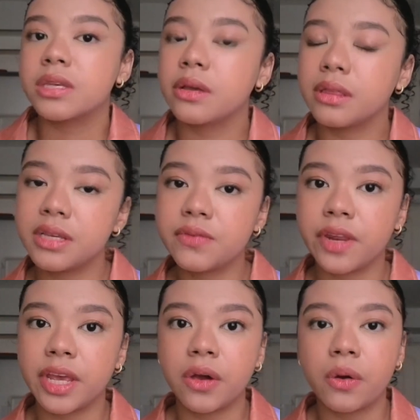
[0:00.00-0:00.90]
In this
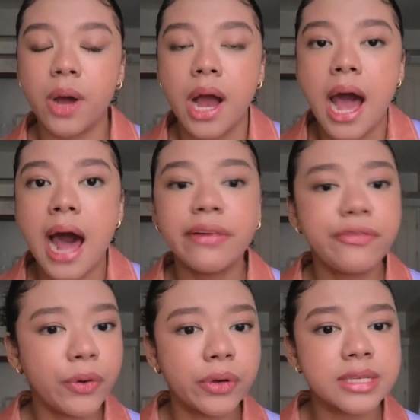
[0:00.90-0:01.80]
video, I'll
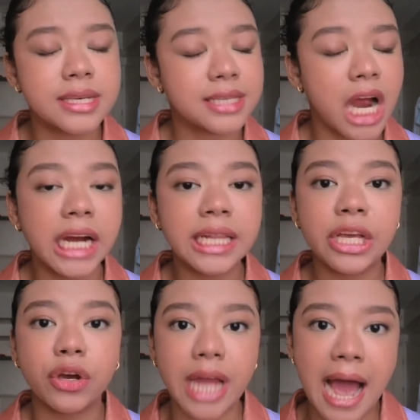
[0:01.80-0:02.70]
focus entirely
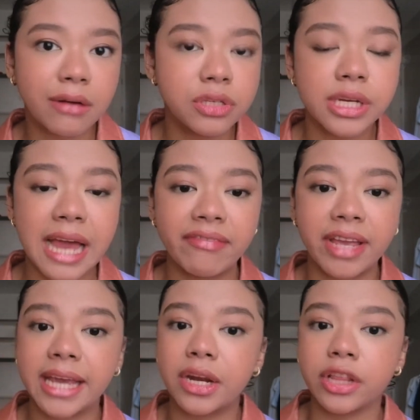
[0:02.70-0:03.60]
on how to
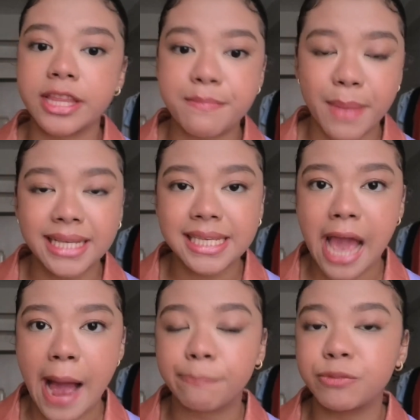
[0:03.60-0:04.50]
navigate on the MEXC
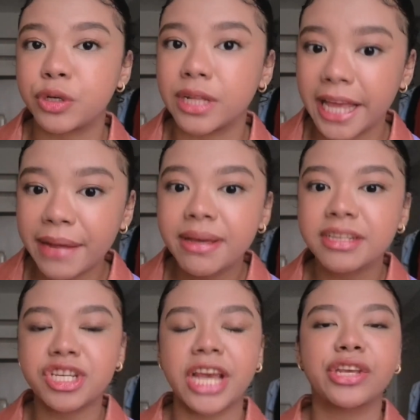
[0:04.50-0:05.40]
app to claim and
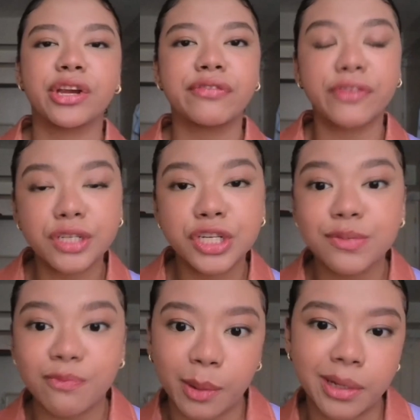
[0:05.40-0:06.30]
check your futures
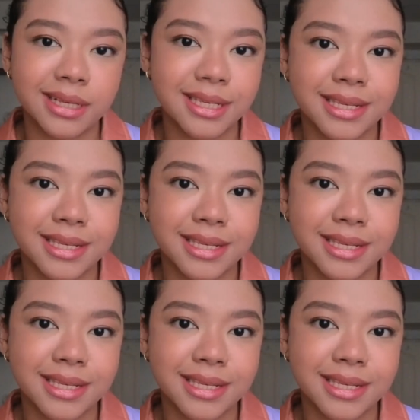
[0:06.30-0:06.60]
bonus.